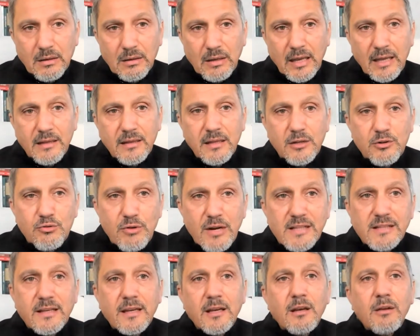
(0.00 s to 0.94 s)
and the
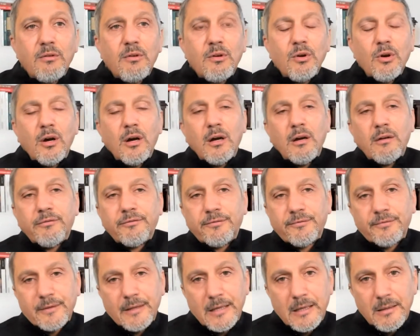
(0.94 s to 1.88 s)
dressing of
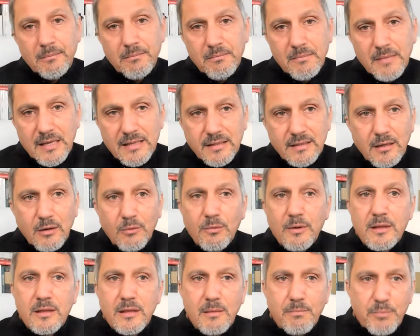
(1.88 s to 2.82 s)
Messi
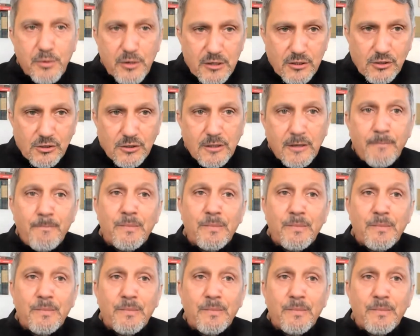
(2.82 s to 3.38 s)
with the Bisht,